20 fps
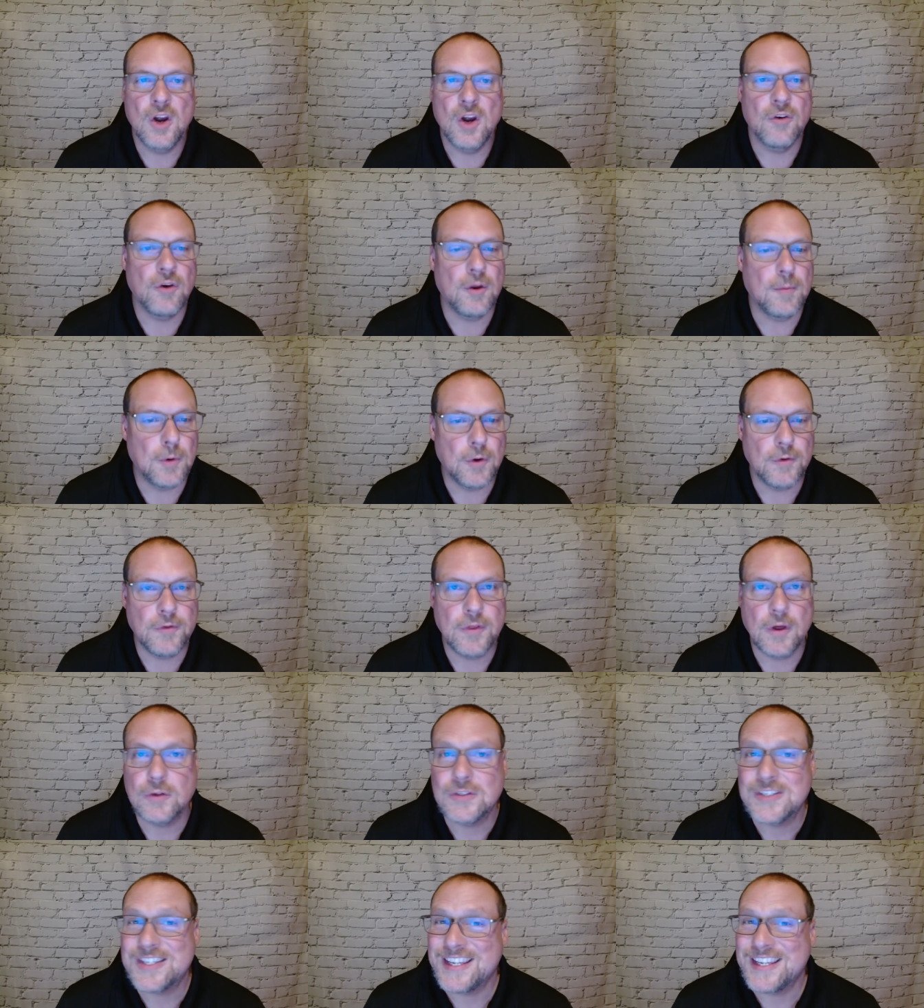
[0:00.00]
Remove
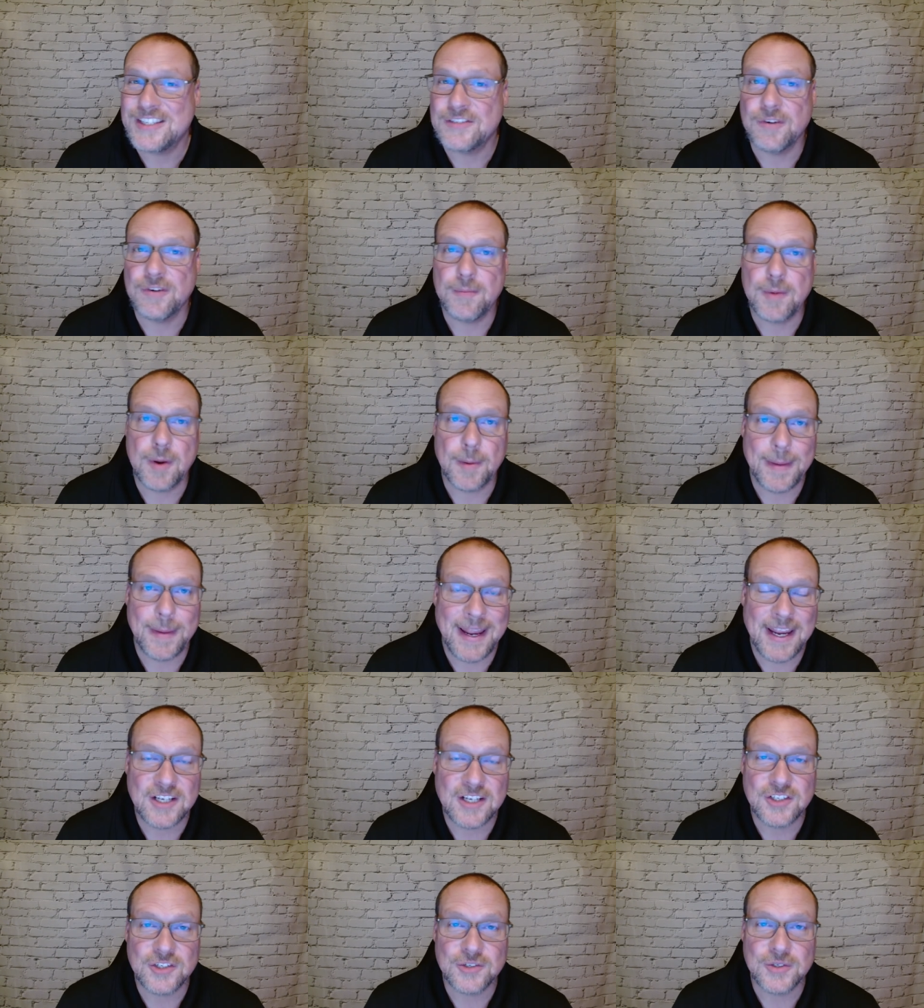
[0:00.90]
those things from your
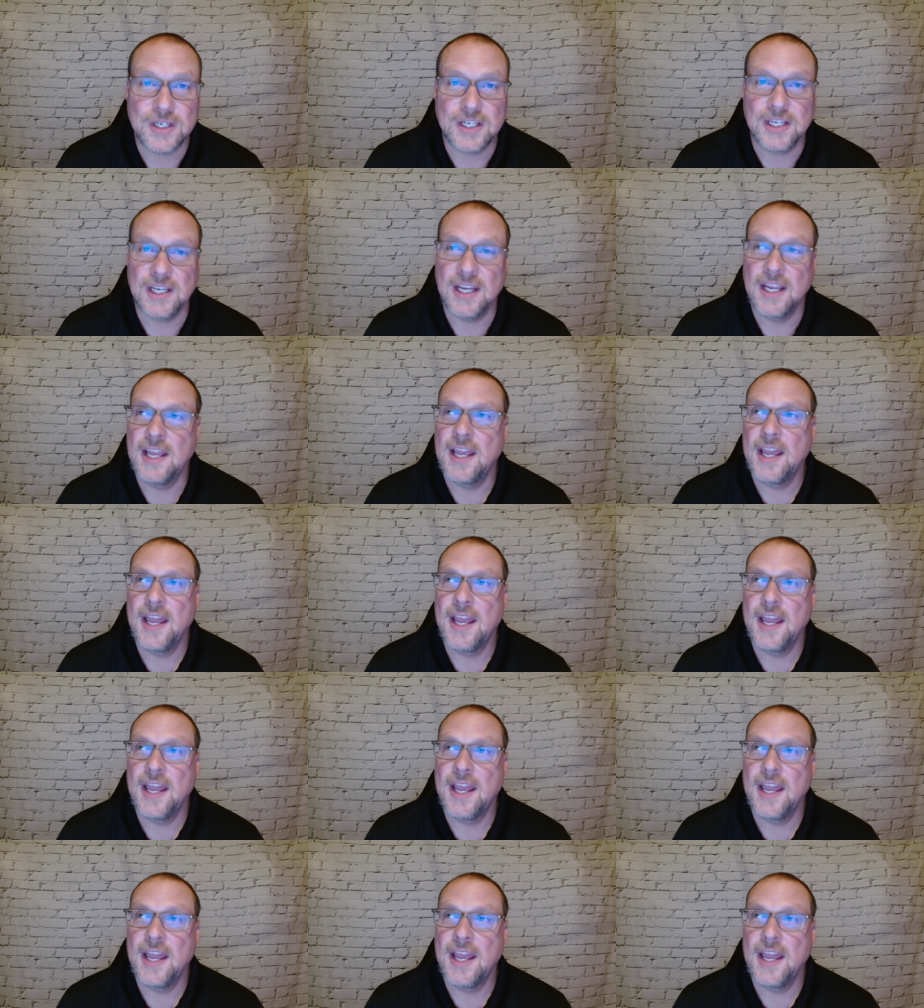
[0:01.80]
pantry